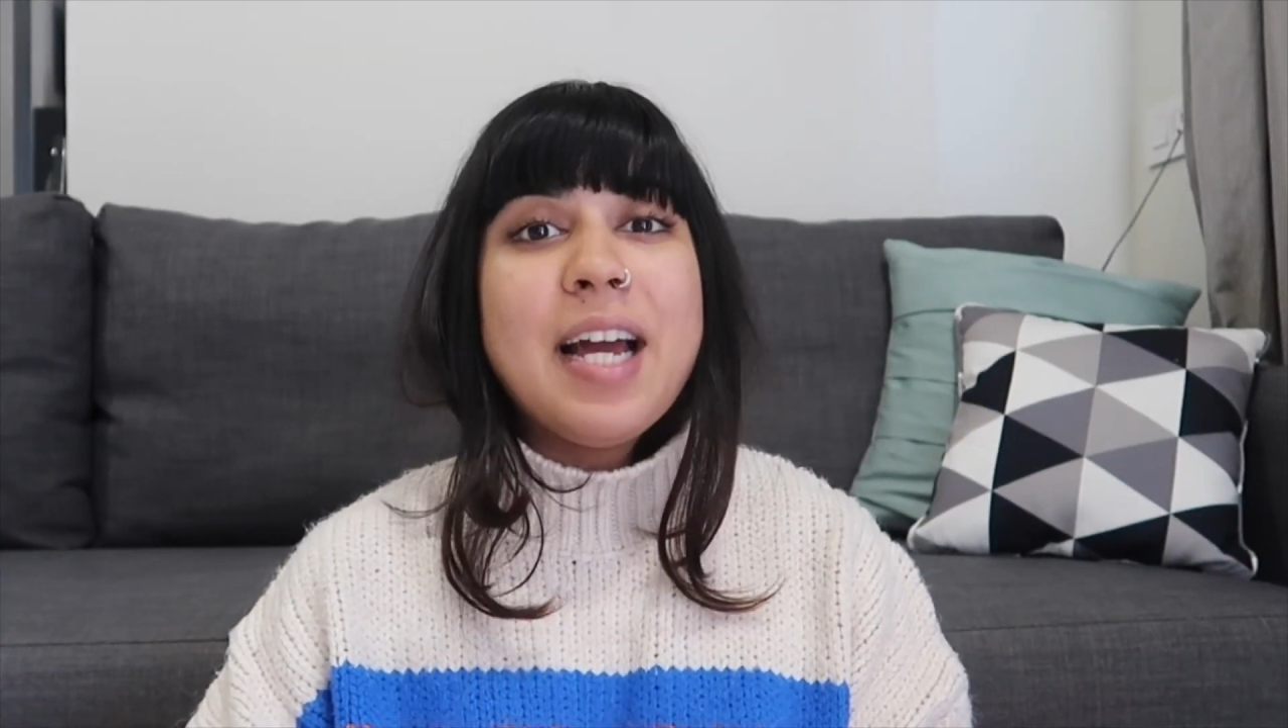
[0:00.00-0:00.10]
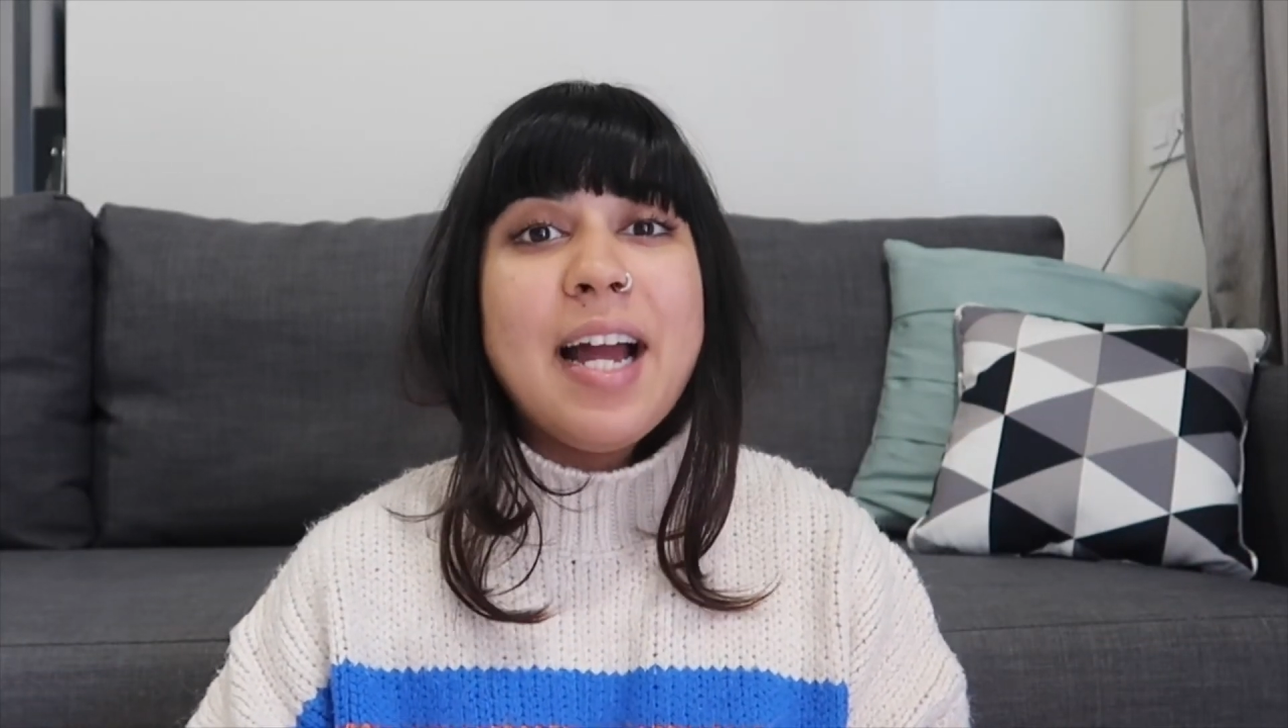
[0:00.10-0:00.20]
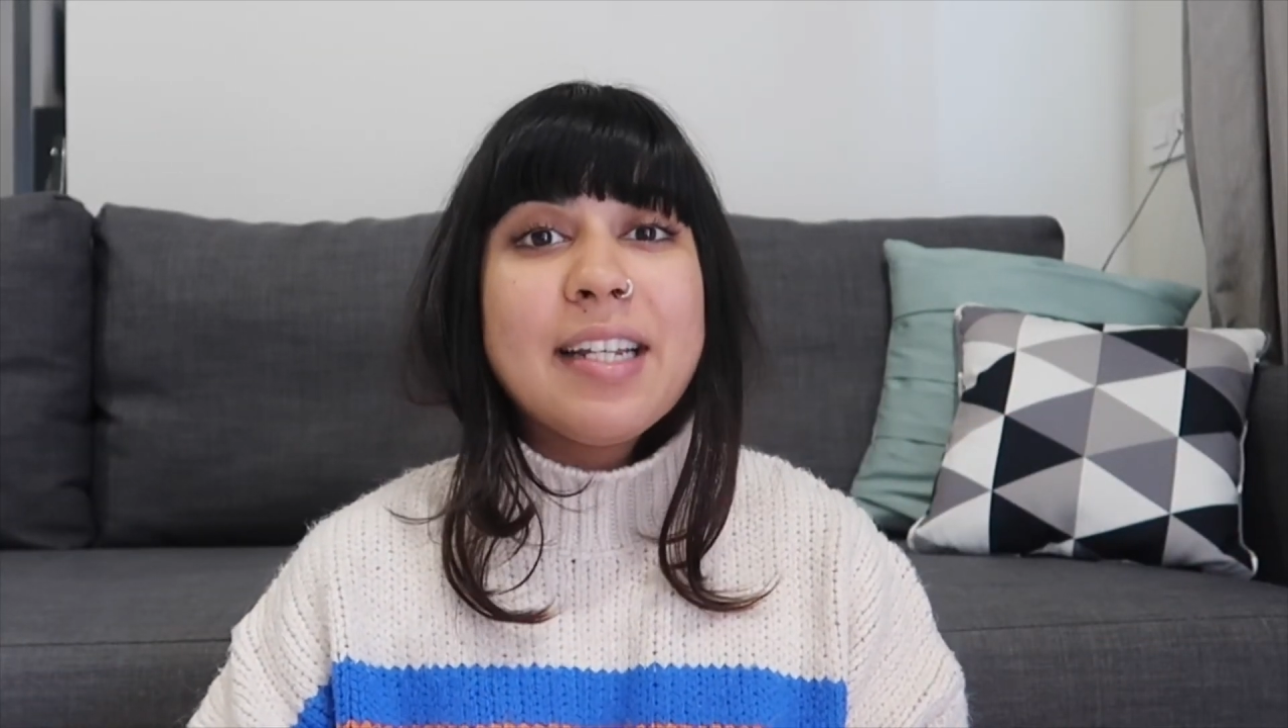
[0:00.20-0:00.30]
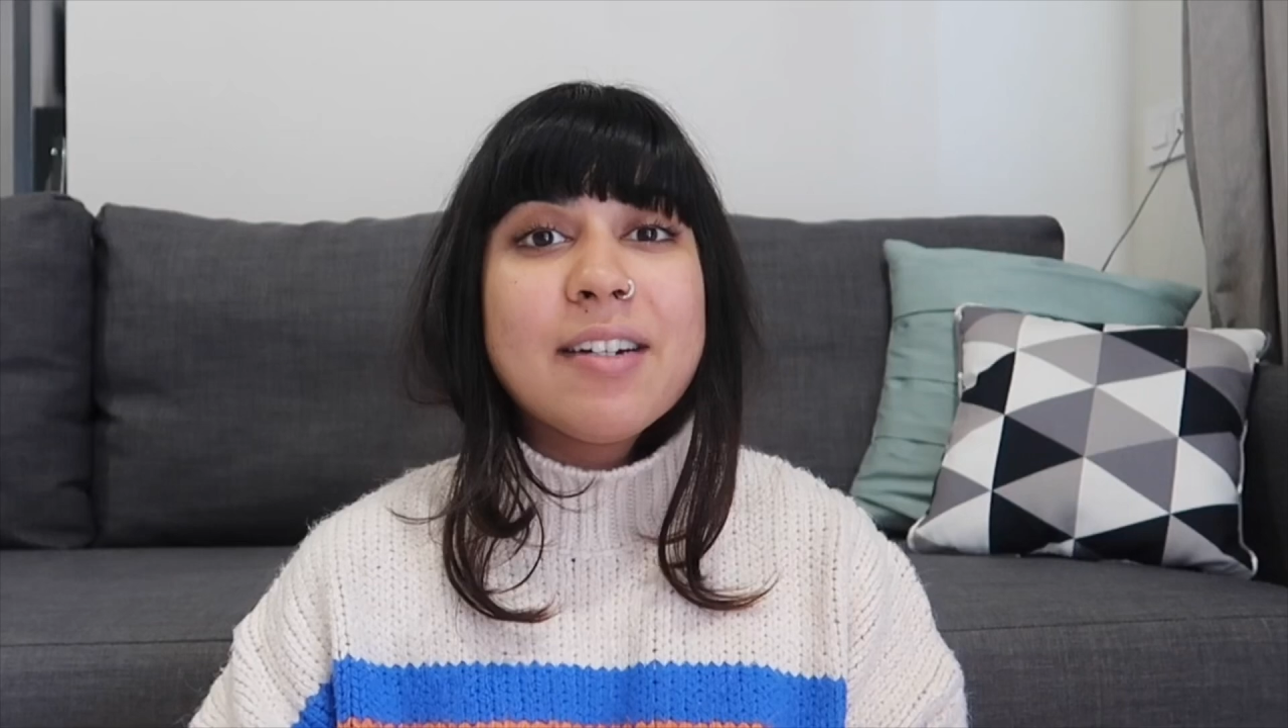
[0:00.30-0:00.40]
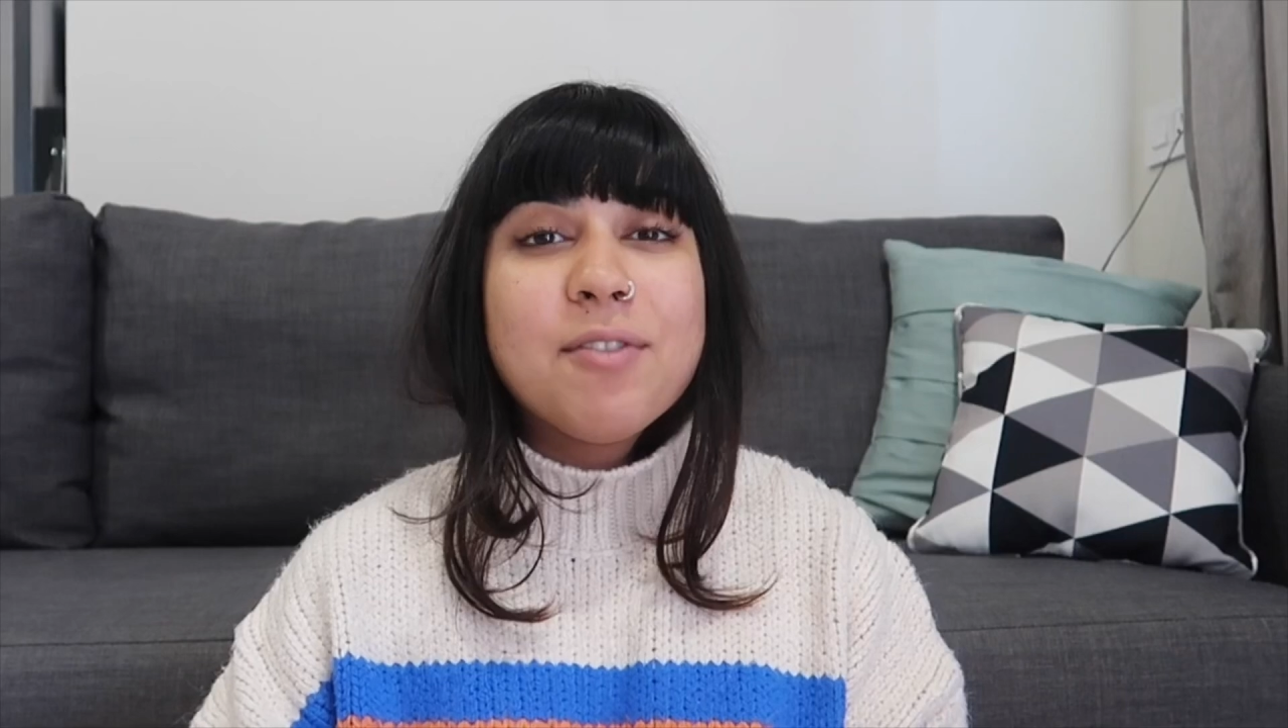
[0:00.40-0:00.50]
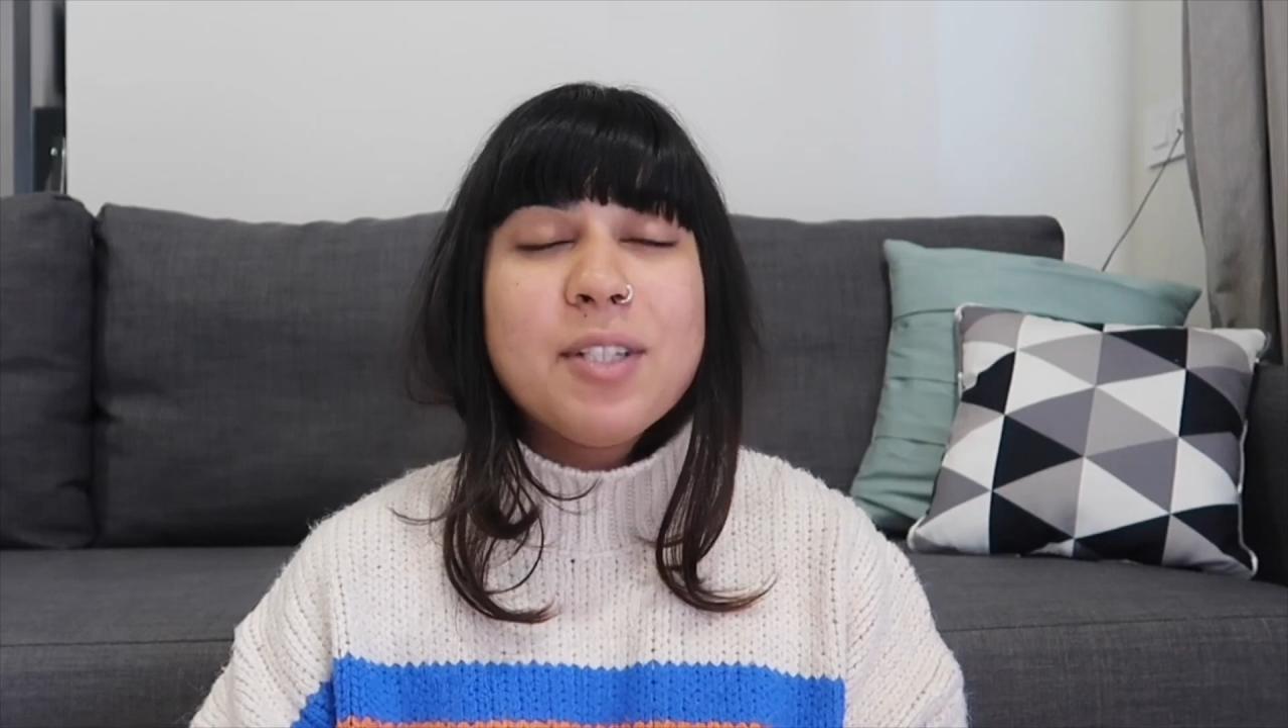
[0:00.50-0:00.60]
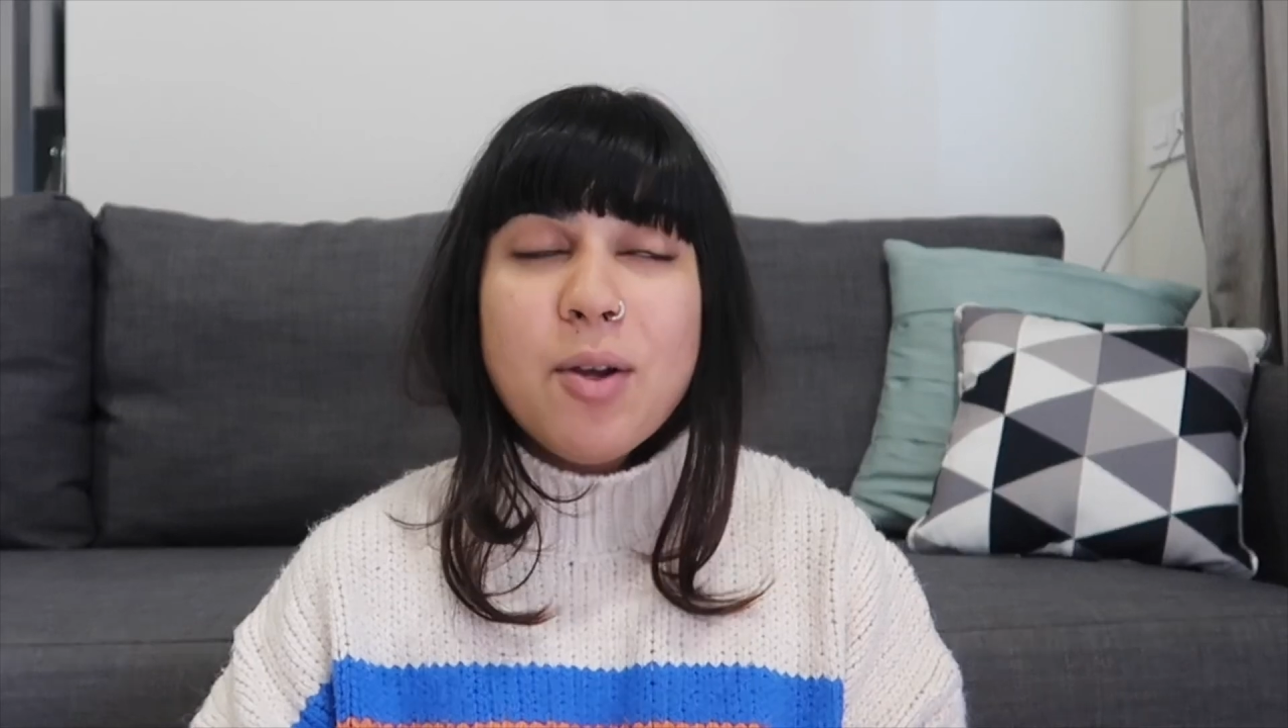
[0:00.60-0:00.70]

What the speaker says: that for